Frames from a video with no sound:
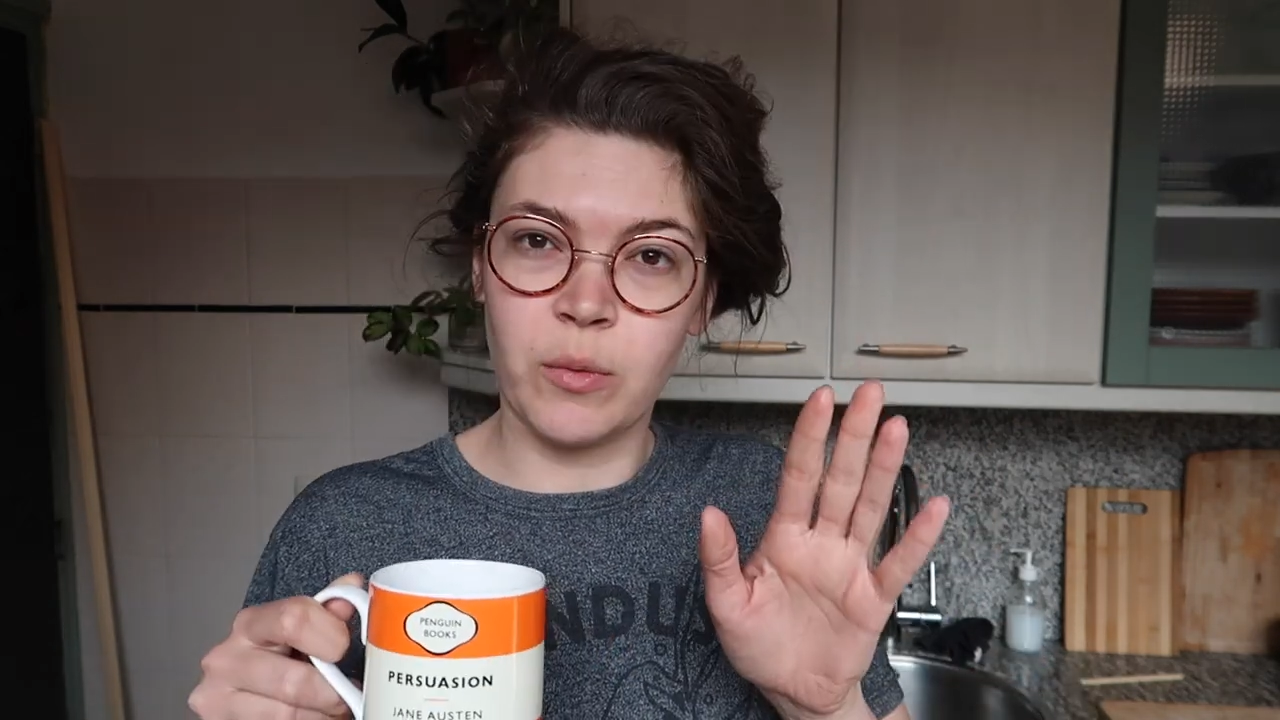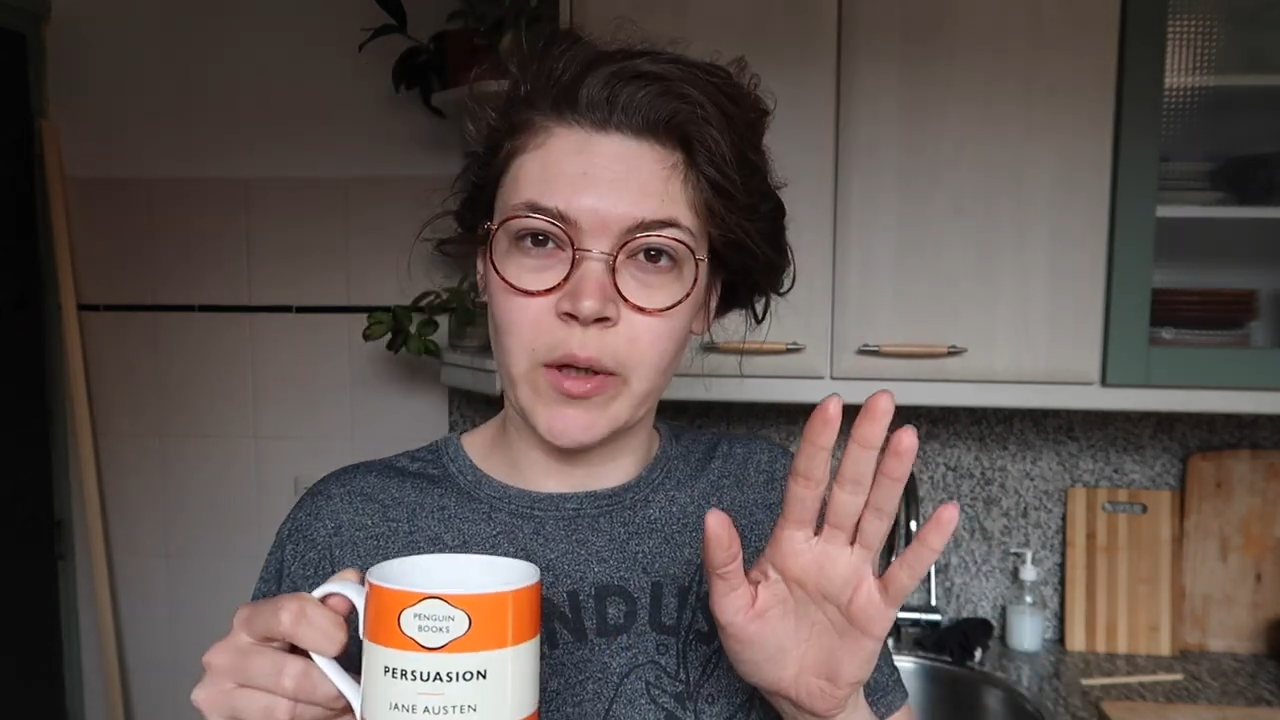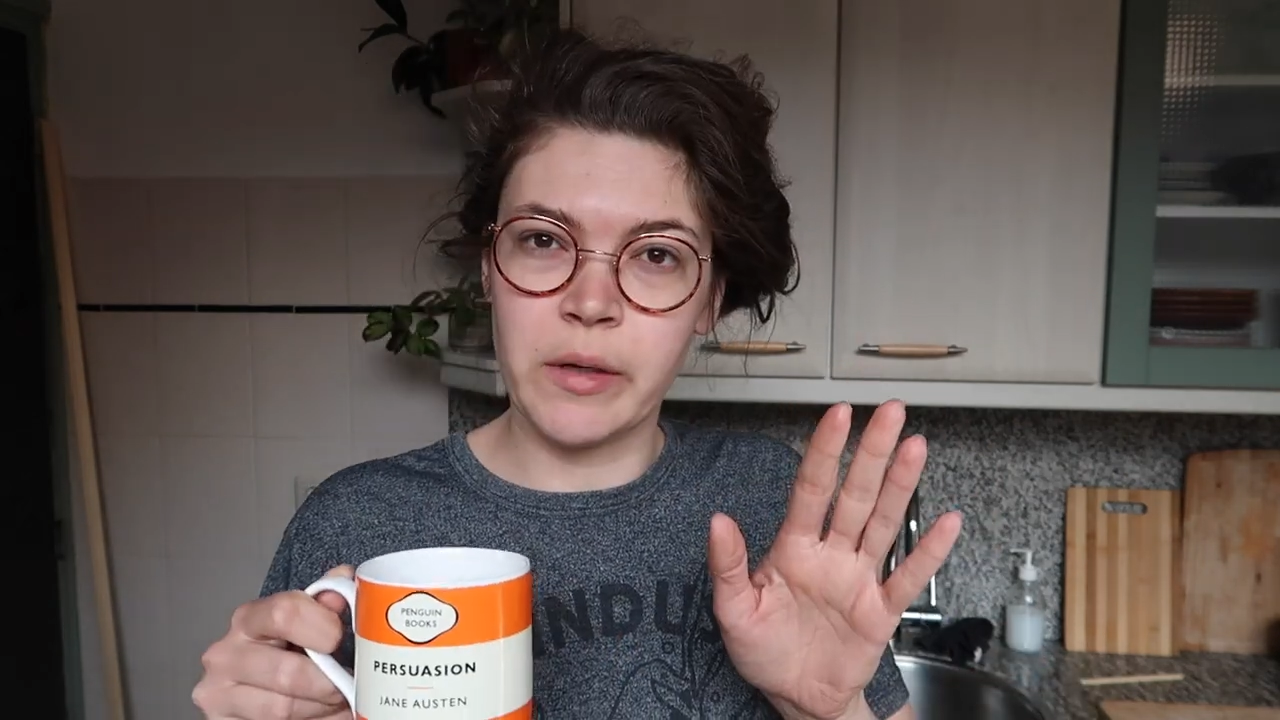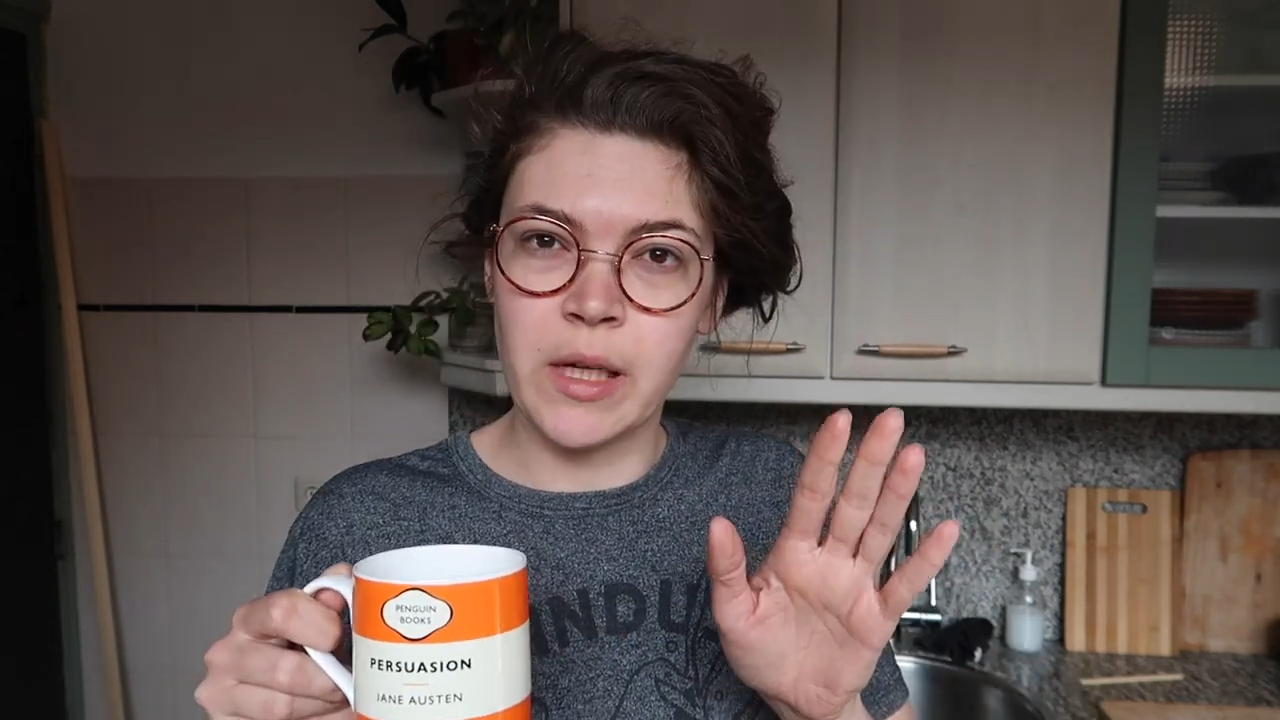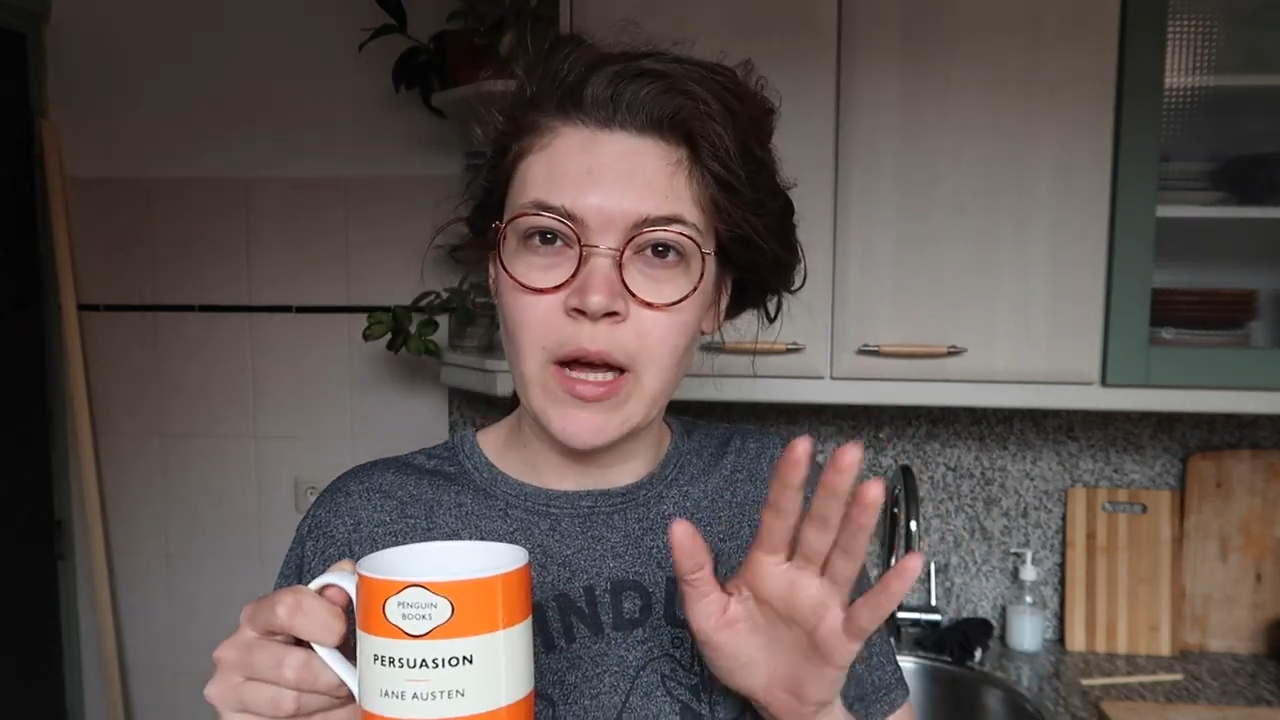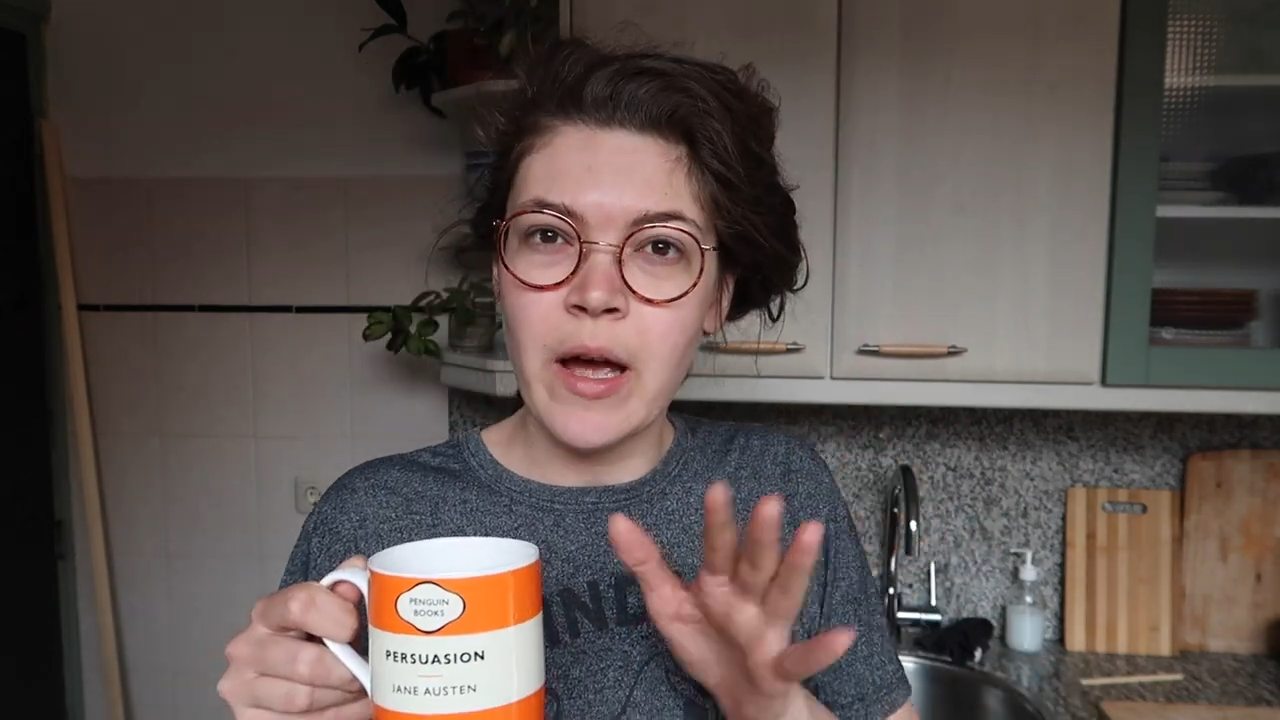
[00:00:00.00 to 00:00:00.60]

worry.